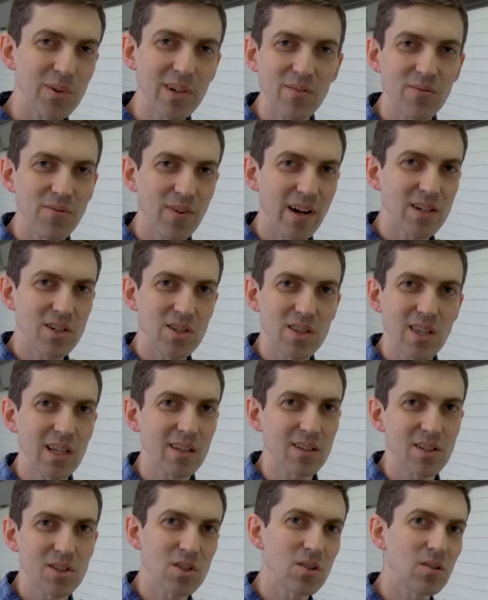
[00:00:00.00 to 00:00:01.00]
pretty French
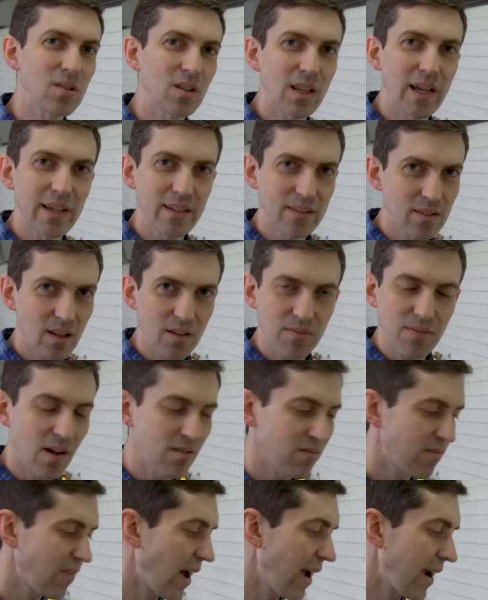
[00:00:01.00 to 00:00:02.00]
thing to do to light stuff
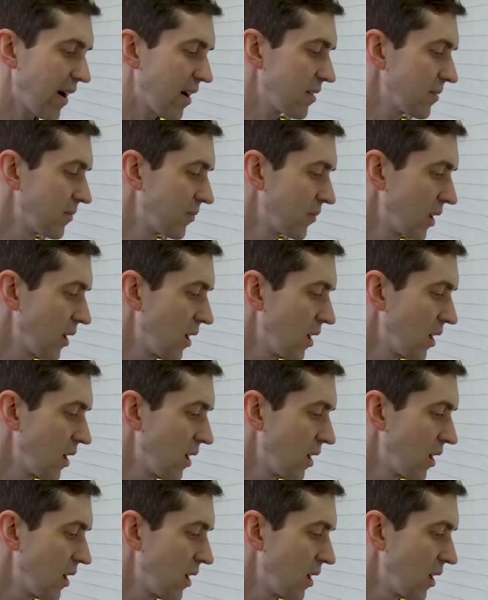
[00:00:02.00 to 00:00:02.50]
on fire.